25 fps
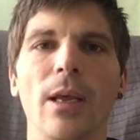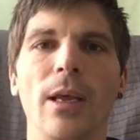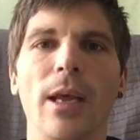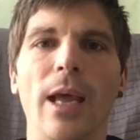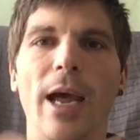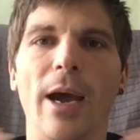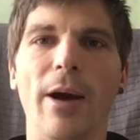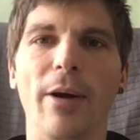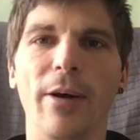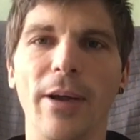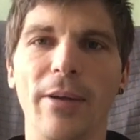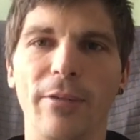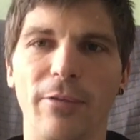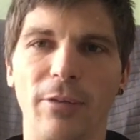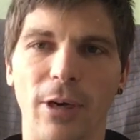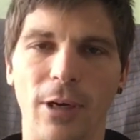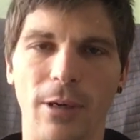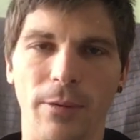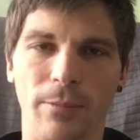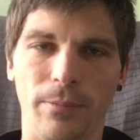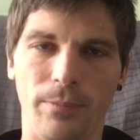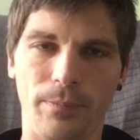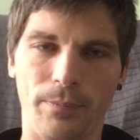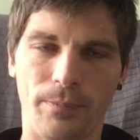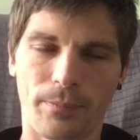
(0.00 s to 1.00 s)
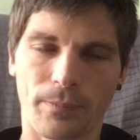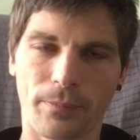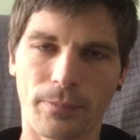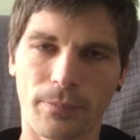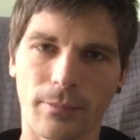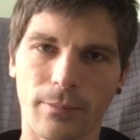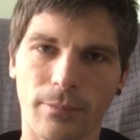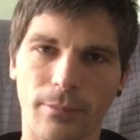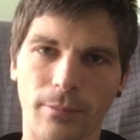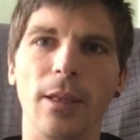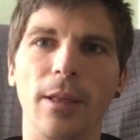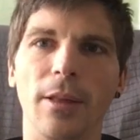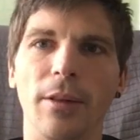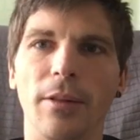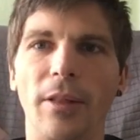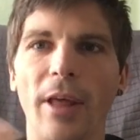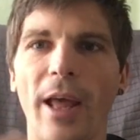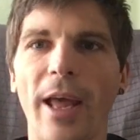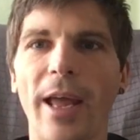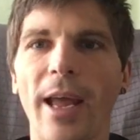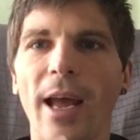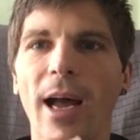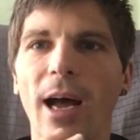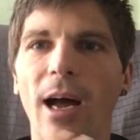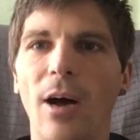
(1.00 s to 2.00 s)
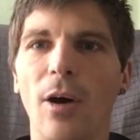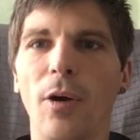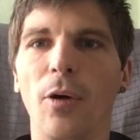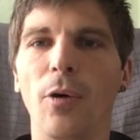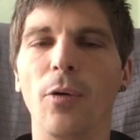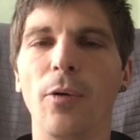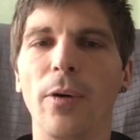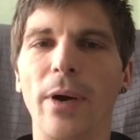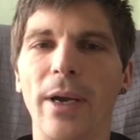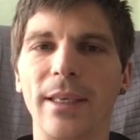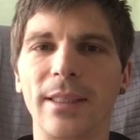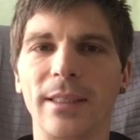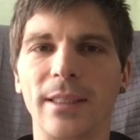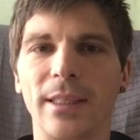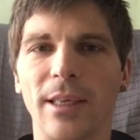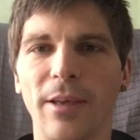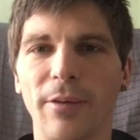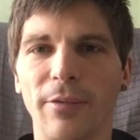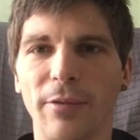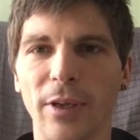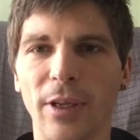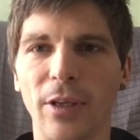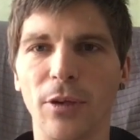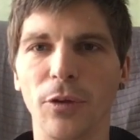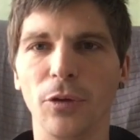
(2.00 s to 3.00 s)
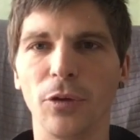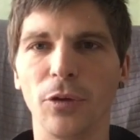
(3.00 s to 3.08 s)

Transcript: However, they are always giving you